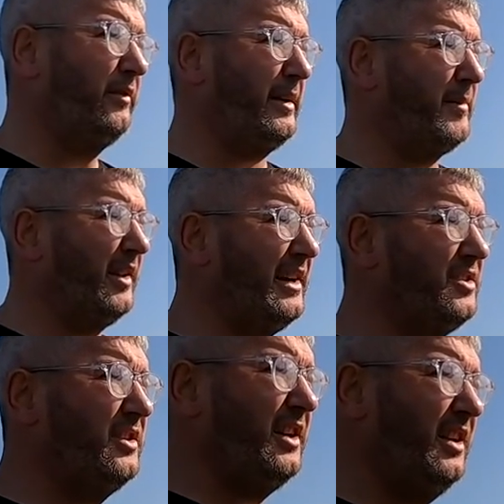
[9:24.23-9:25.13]
year, November of
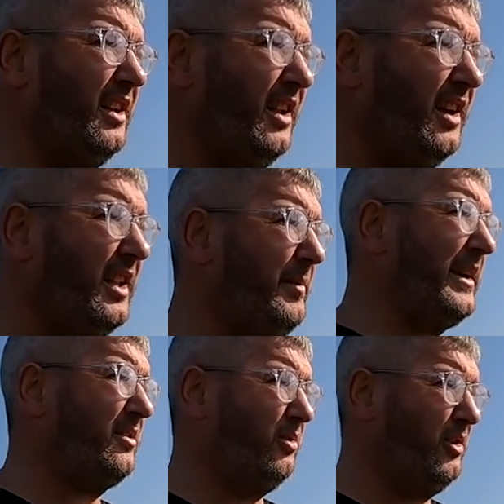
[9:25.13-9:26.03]
last year, in the
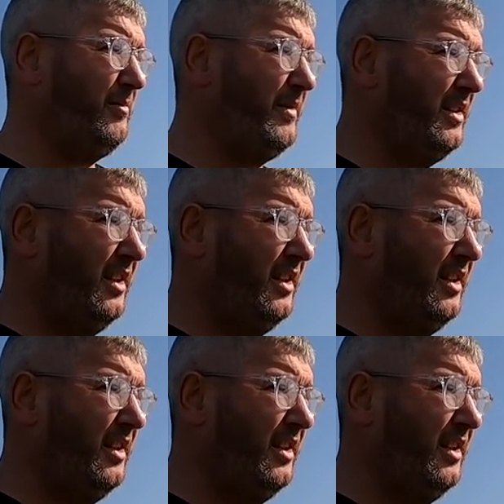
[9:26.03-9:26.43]
big storm.